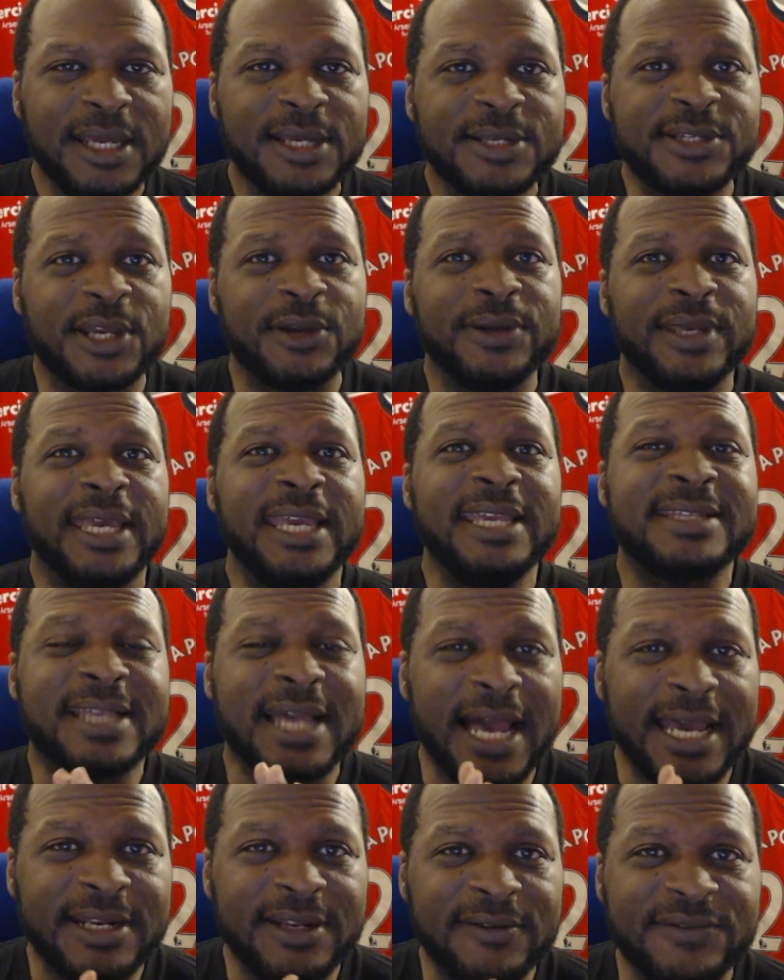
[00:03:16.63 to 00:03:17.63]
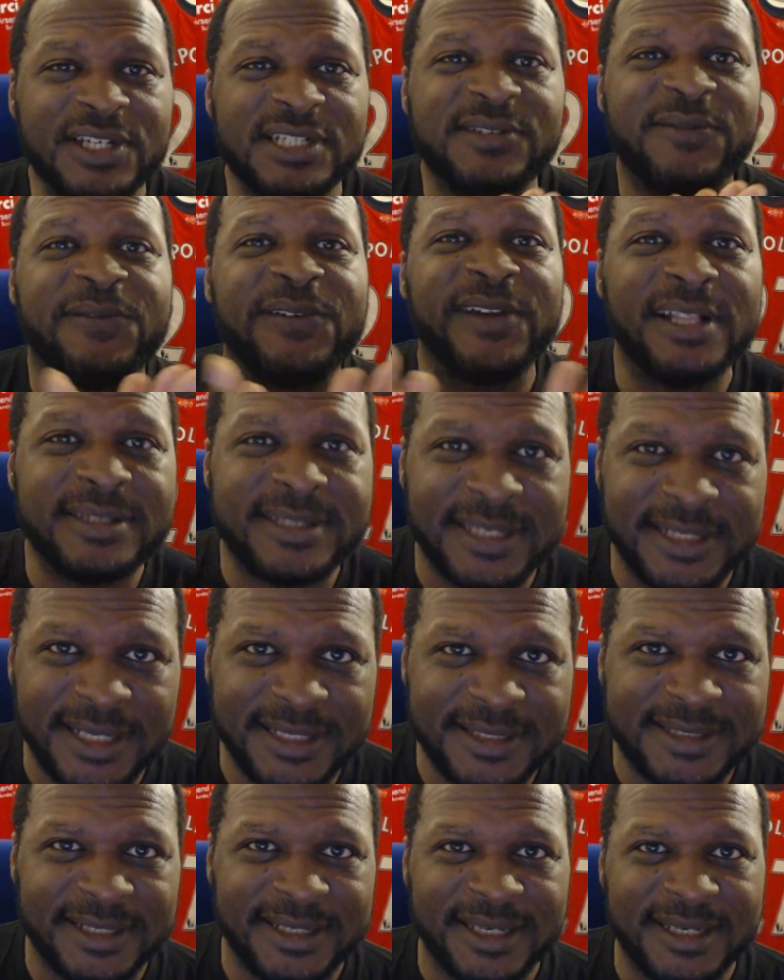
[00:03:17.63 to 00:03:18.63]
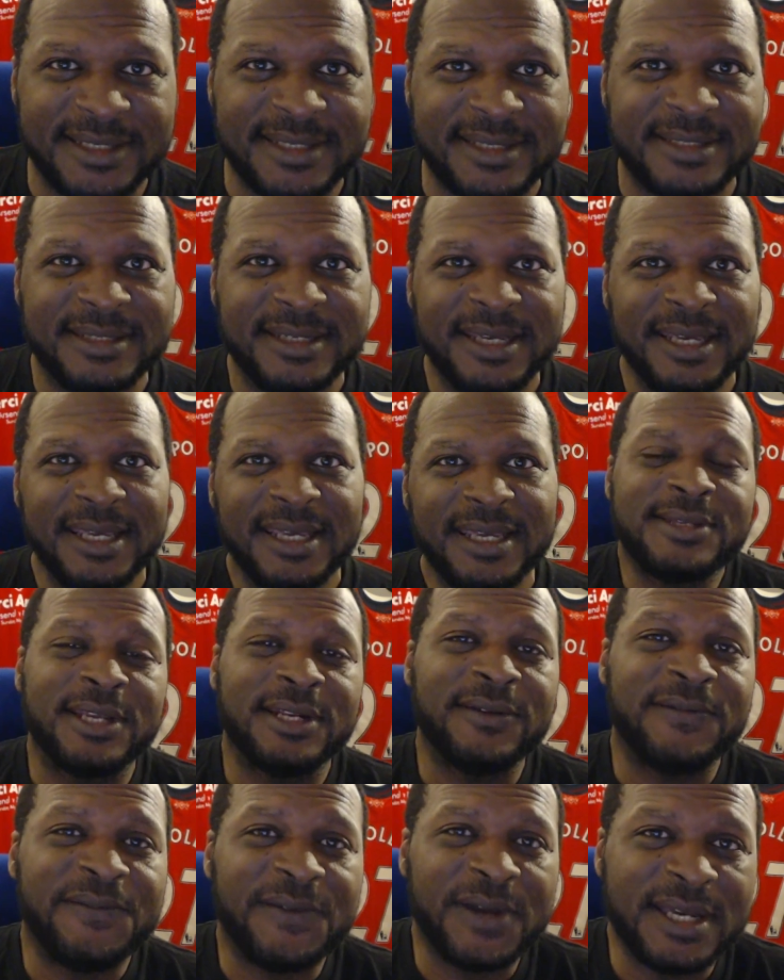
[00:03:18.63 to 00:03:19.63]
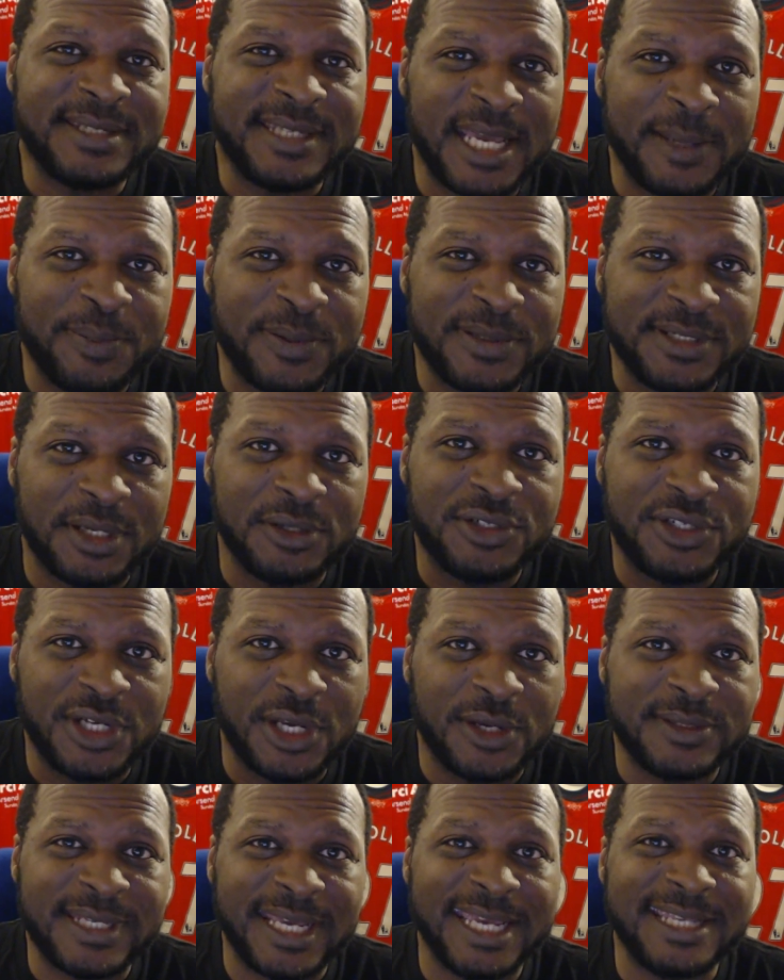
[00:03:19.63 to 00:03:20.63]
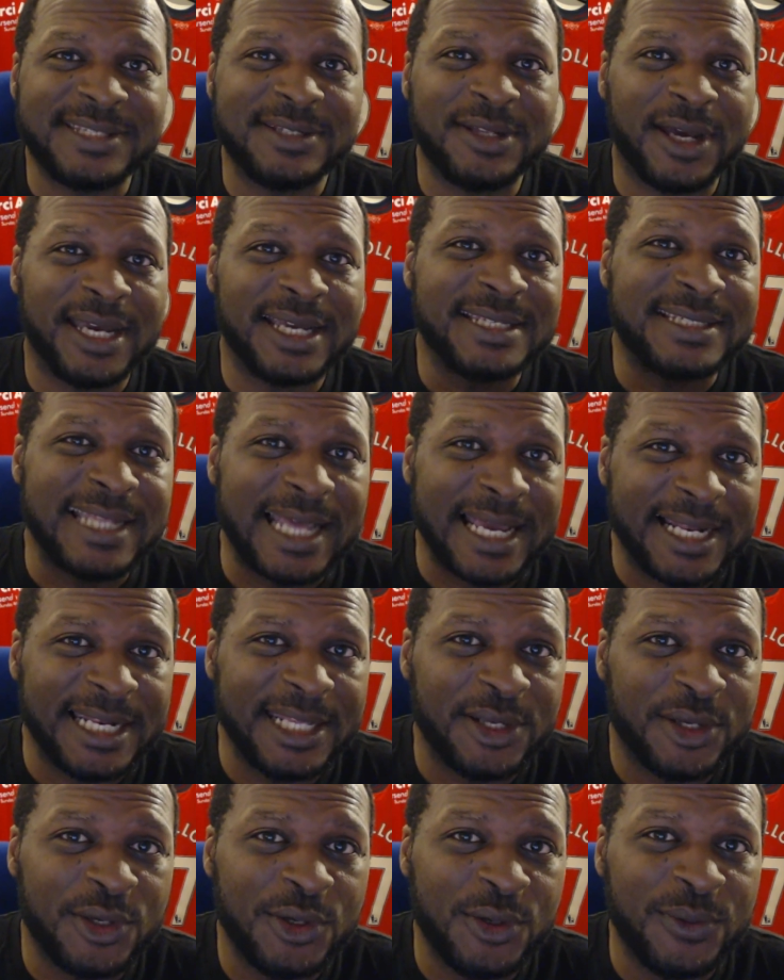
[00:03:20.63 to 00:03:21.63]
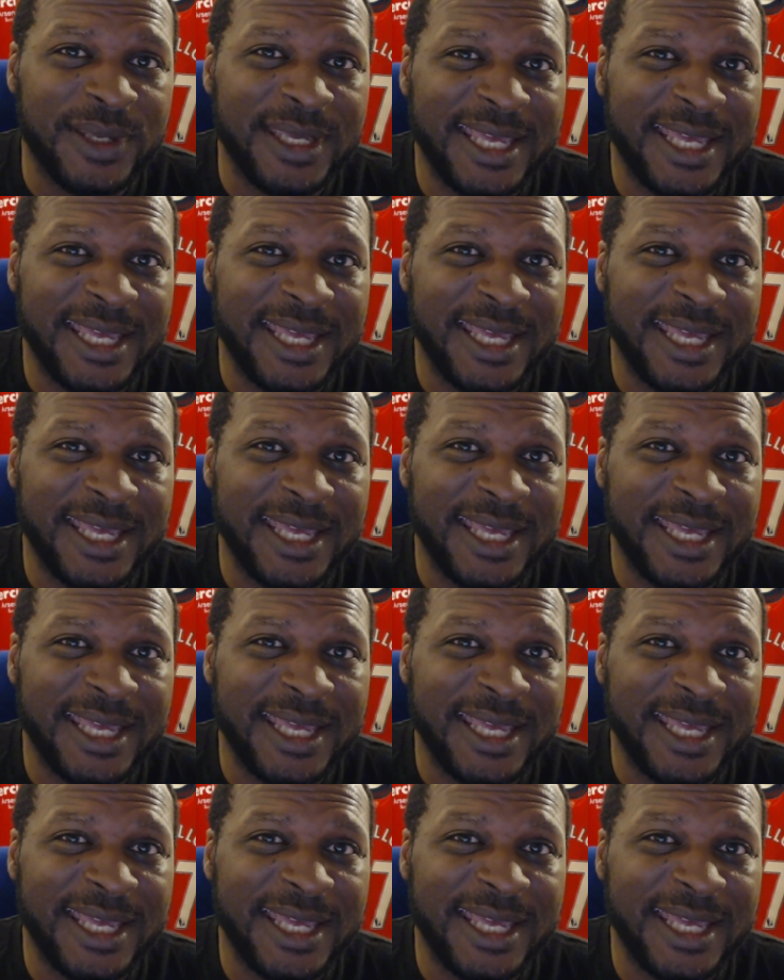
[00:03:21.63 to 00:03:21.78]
So he's kind of just filtered into this. So the first episode shows that he's not exactly who